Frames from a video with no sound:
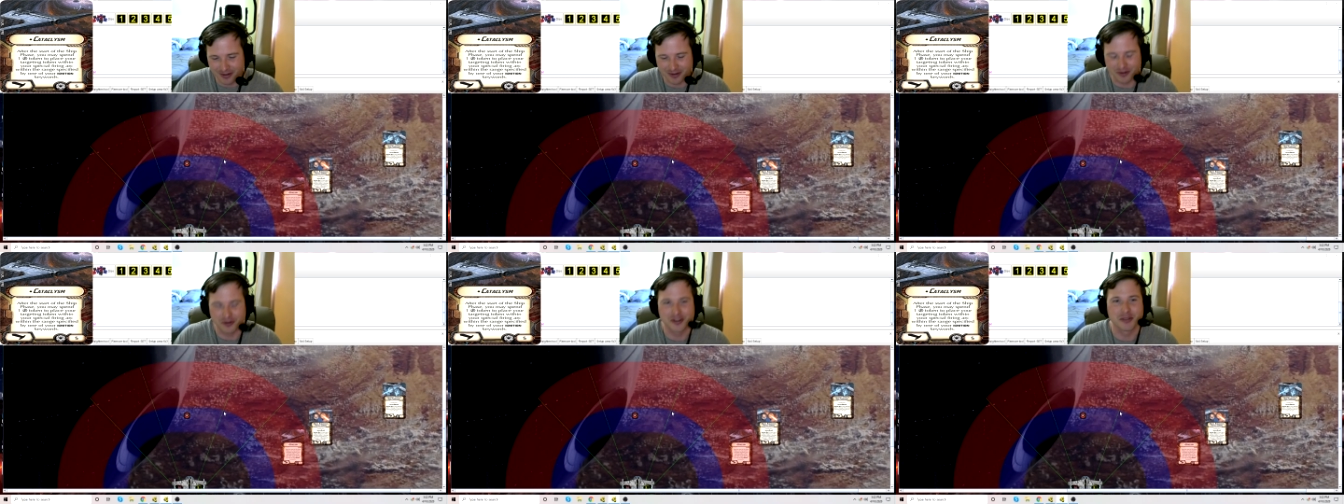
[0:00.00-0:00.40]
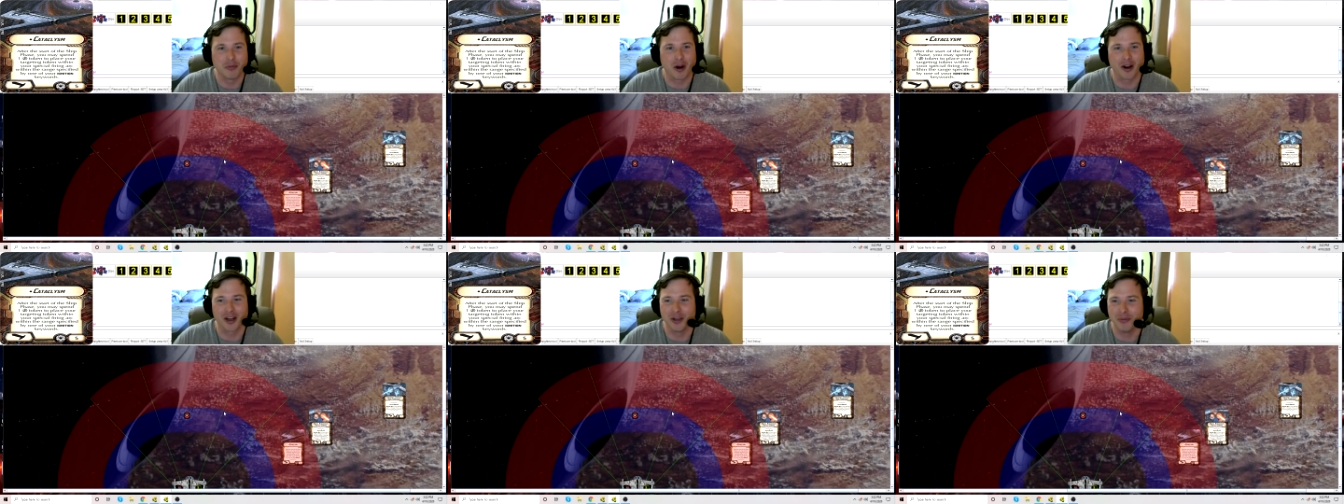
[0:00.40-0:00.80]
there's some
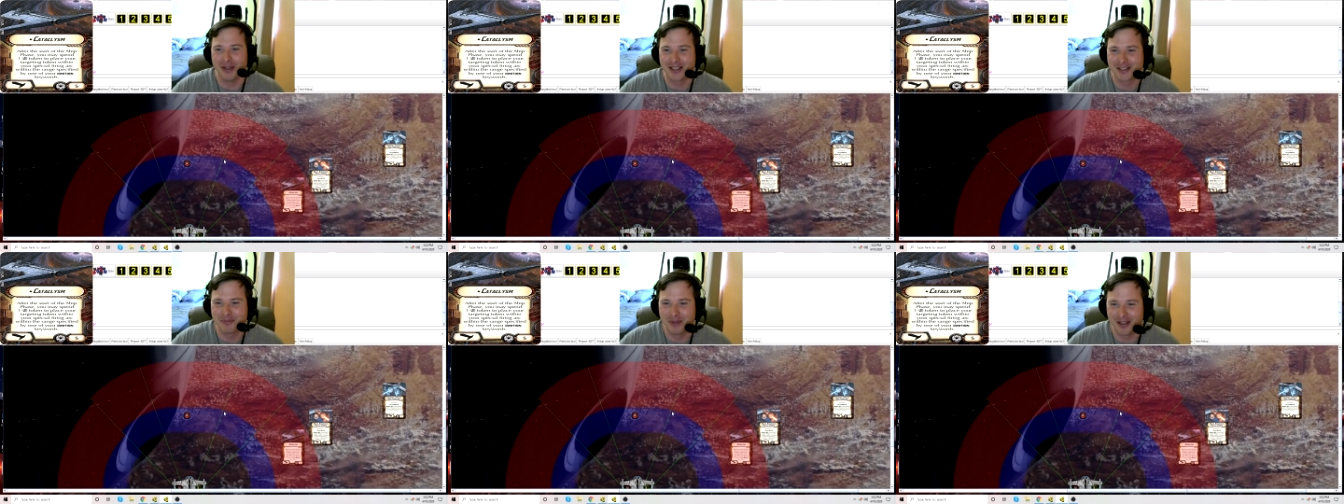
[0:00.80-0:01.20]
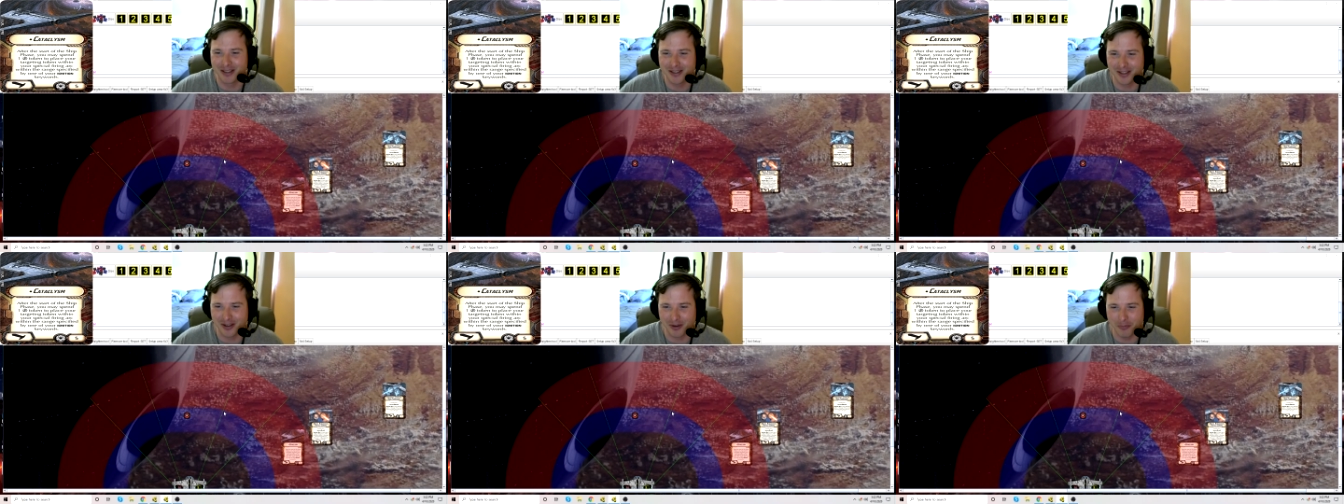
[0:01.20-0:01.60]
arguments, but
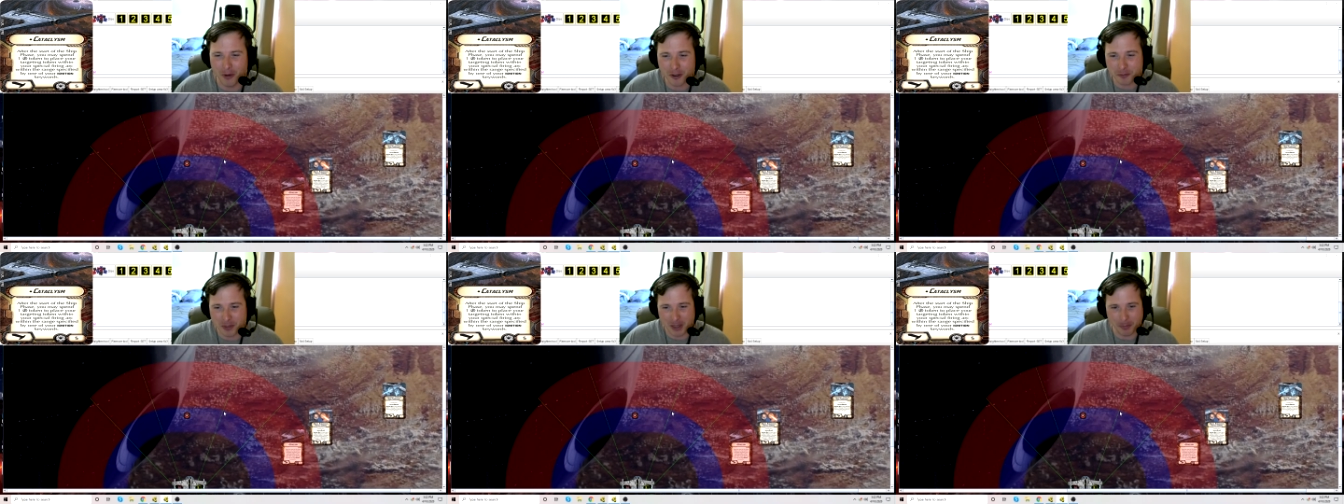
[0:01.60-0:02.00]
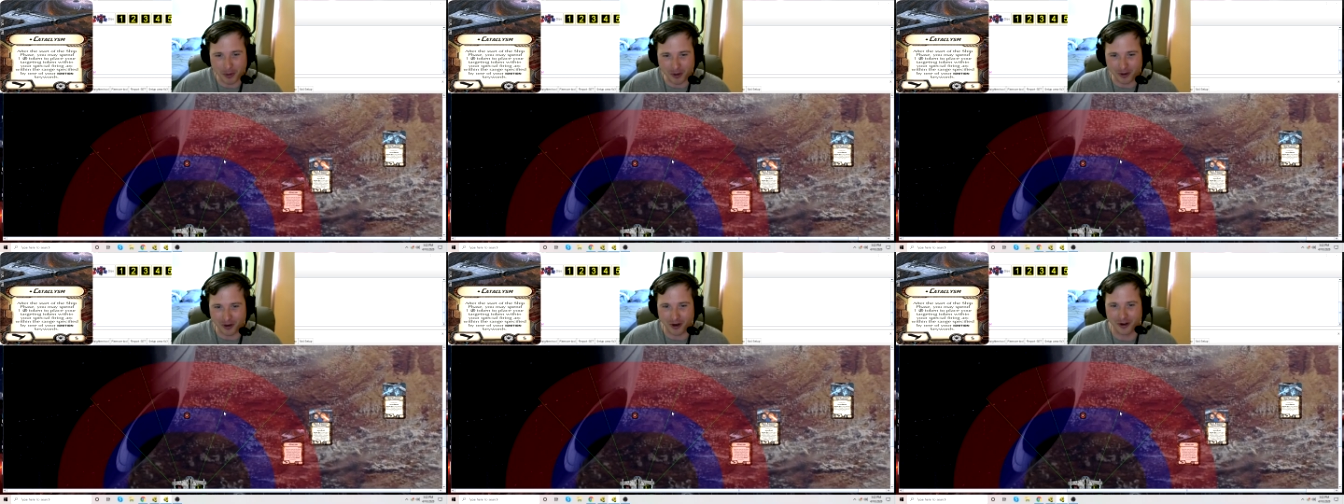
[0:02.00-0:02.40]
you know, most
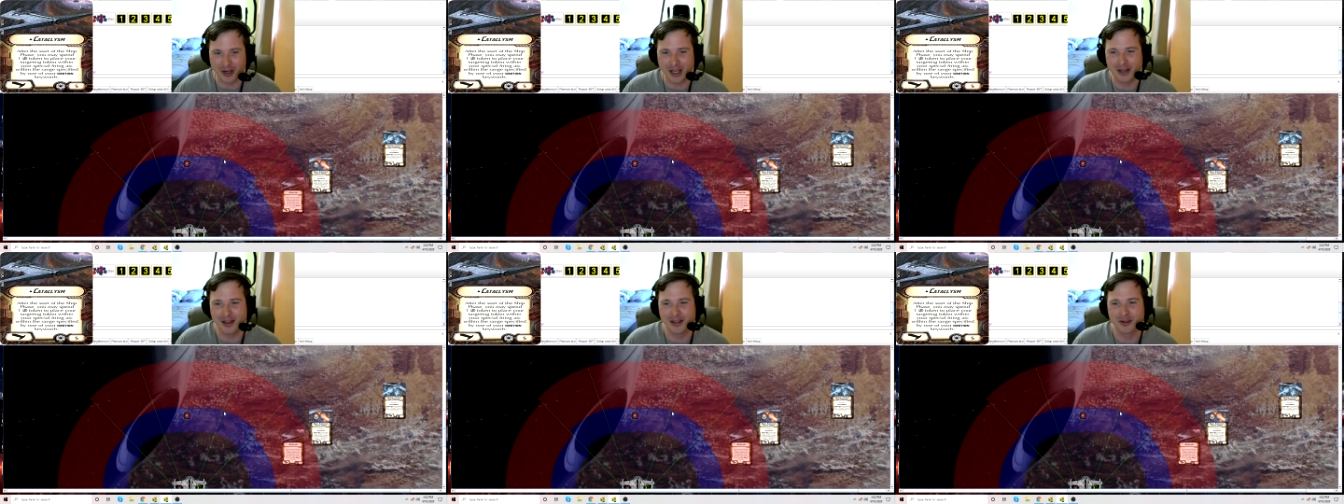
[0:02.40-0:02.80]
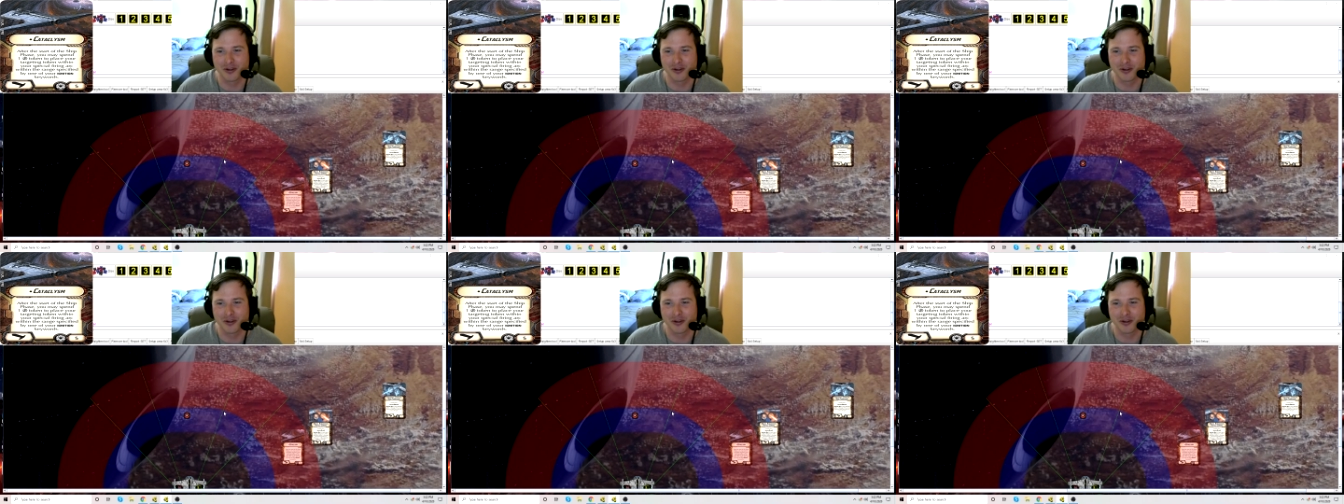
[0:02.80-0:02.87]
people are, are getting it.